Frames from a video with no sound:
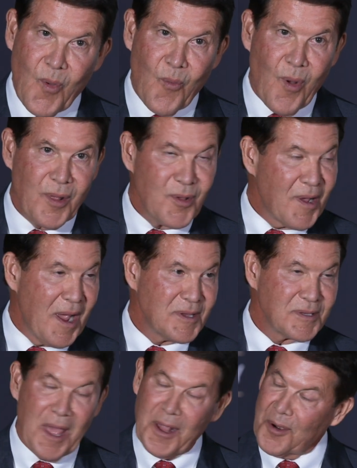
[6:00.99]
whether you
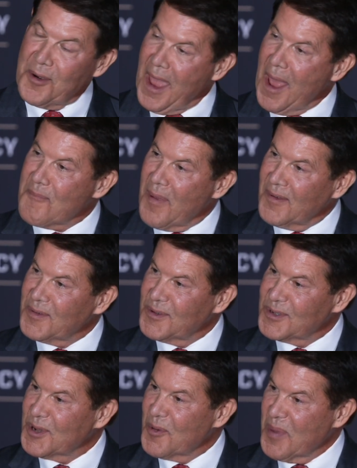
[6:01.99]
guys like it or not, by
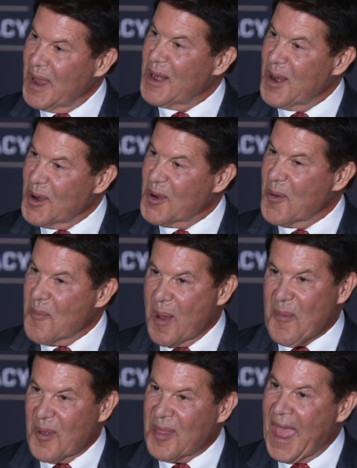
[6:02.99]
sure being here, you're a
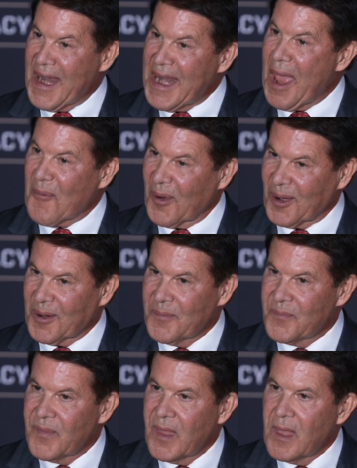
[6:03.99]
member of that network.
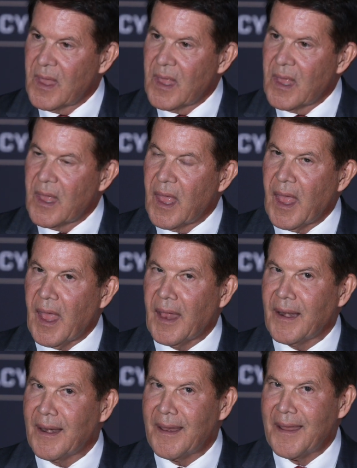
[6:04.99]

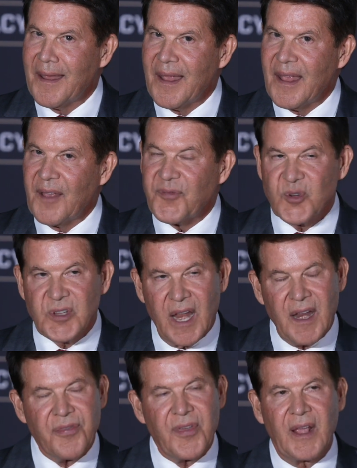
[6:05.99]
And if there's
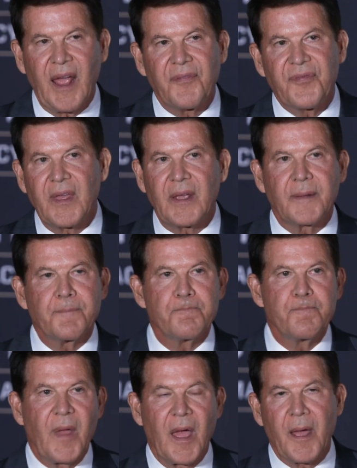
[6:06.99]
anything I think
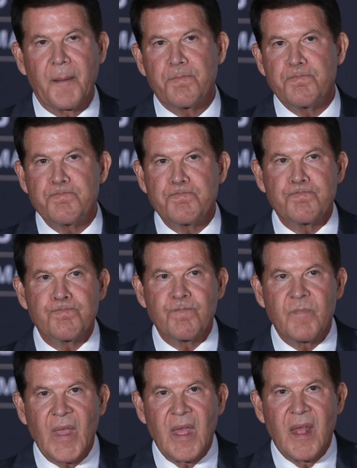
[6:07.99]

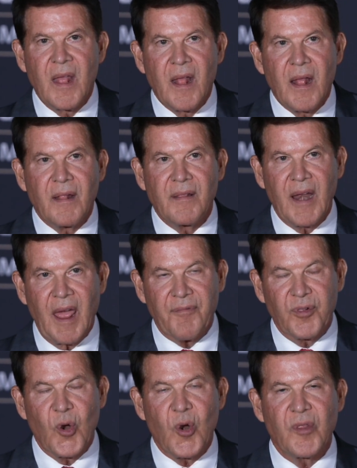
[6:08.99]
that I've
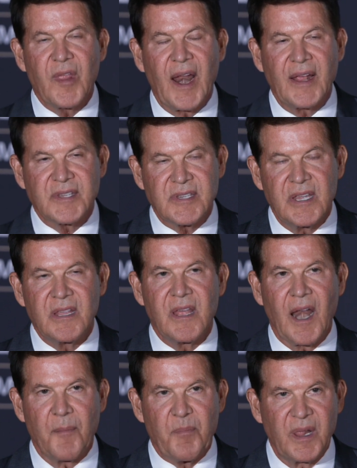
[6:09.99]
learned, that I see,
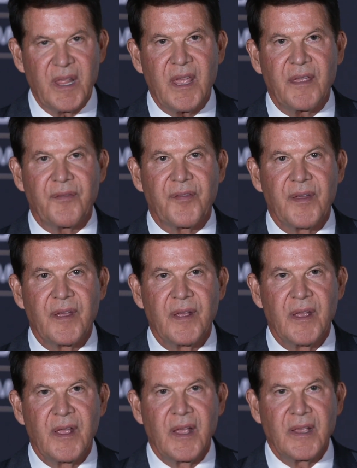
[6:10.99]
that I believe,
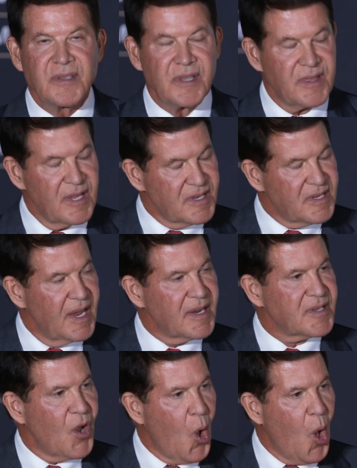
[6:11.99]
is that this
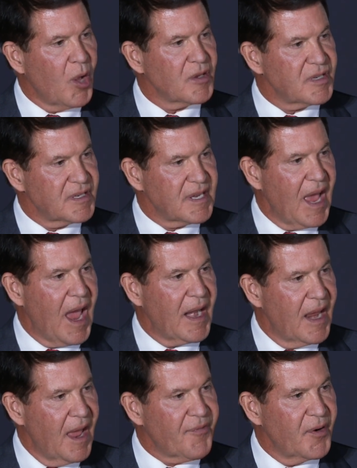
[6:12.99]
takes an
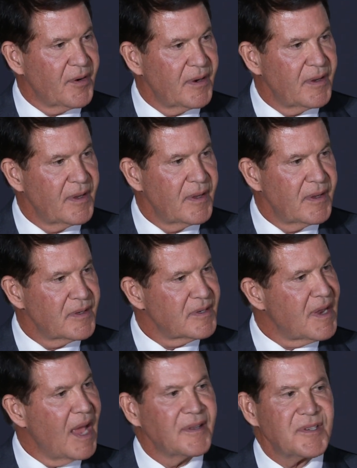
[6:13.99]
all-society effort. It's
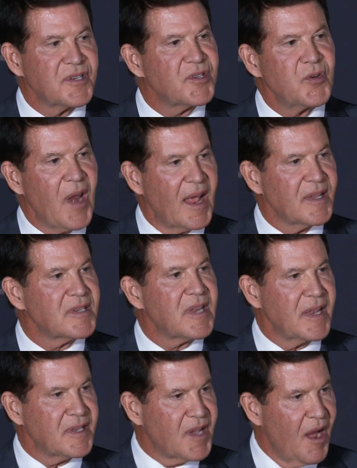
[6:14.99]
not just the United
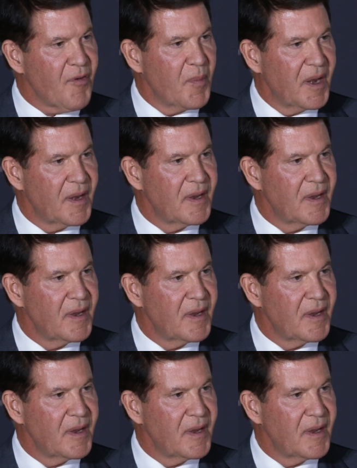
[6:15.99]
States government.